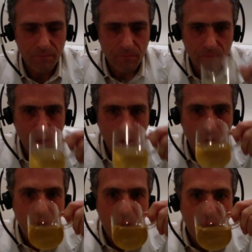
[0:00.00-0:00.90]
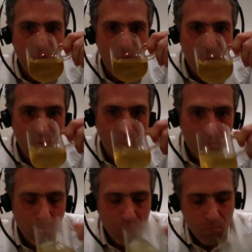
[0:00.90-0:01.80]
what of those?
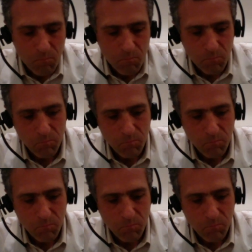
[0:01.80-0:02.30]
What I